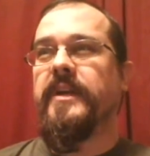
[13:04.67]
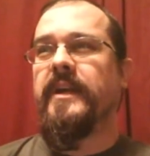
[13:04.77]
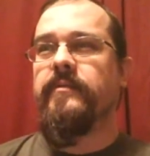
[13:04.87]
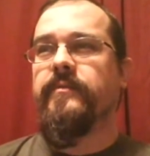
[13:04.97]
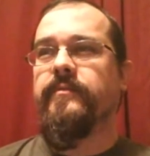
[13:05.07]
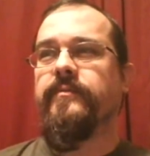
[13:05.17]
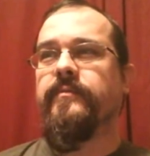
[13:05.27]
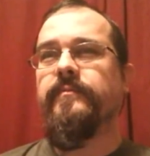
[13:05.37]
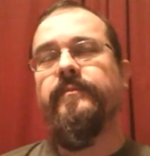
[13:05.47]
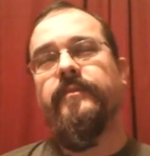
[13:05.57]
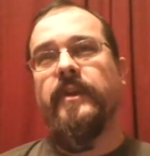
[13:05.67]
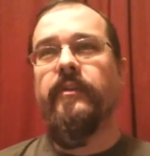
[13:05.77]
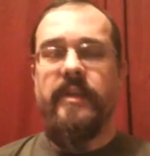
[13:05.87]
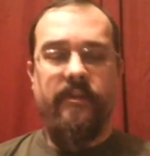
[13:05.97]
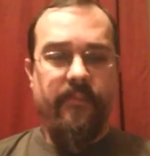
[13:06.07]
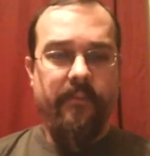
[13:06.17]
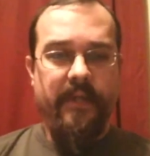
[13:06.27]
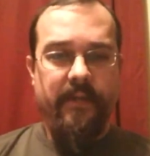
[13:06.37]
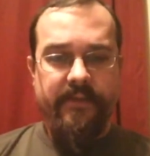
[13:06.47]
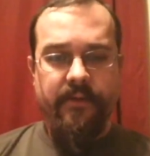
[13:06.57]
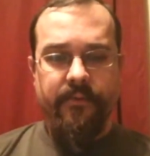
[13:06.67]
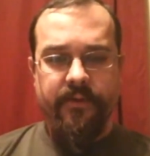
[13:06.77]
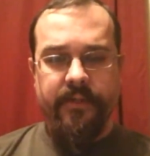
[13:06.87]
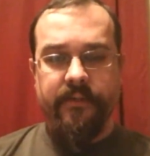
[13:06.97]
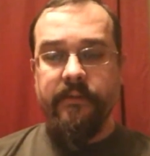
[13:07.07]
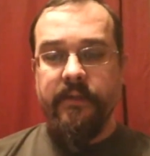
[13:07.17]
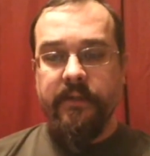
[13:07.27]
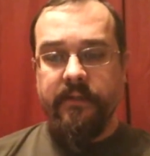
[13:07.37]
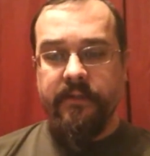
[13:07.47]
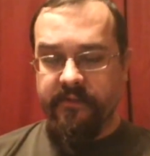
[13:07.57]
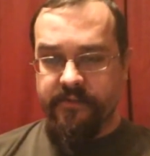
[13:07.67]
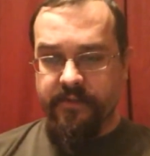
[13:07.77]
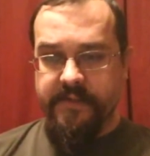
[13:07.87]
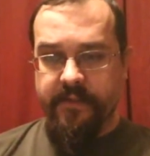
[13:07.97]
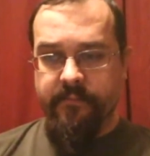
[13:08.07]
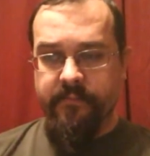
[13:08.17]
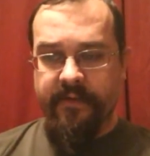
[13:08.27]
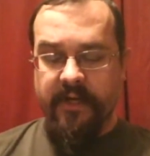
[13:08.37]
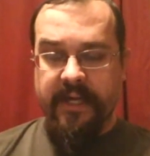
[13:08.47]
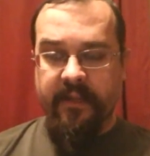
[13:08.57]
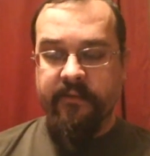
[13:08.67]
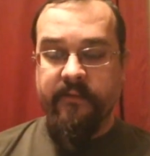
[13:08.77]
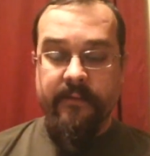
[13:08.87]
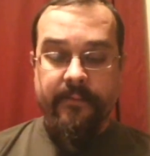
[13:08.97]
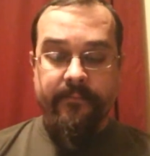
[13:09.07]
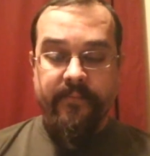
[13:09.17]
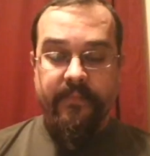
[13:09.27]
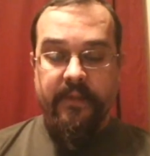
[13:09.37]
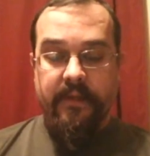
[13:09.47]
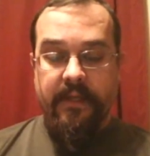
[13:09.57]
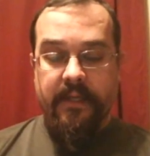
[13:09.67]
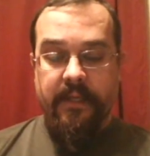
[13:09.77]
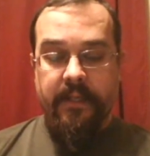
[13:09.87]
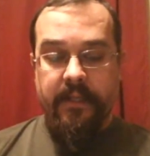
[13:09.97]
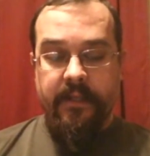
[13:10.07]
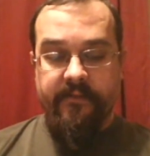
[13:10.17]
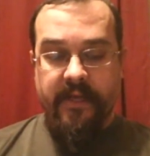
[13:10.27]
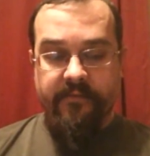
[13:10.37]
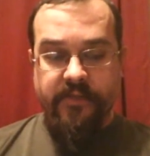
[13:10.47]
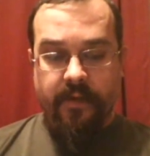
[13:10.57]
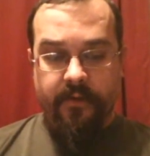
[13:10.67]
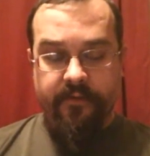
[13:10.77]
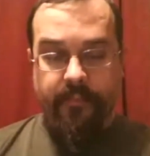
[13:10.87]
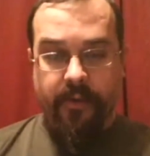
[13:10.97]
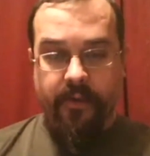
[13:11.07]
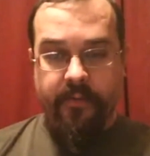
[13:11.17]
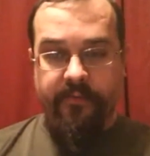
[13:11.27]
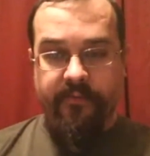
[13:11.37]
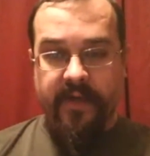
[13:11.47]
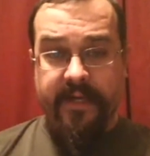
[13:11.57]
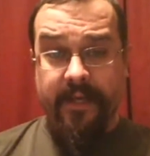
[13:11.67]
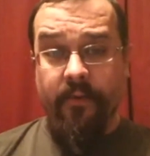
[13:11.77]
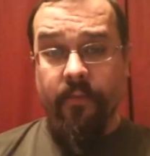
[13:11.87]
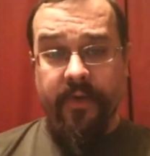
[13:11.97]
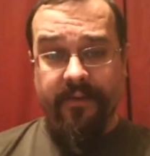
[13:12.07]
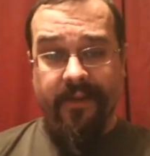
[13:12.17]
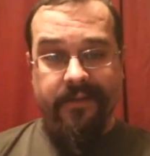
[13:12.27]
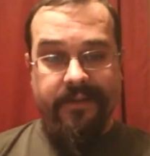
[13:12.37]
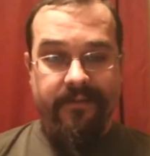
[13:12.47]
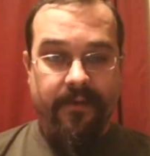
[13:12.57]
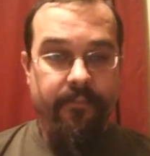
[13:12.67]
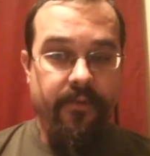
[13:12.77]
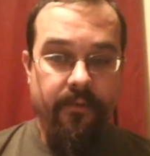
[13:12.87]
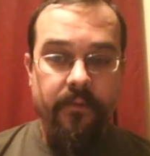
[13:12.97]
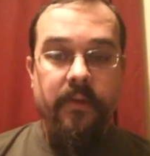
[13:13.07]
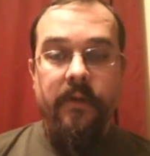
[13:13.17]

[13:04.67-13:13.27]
of feels that he's probably up to no good, doesn't trust him, never has, and has kind of charged the party with finding out what exactly he's up to.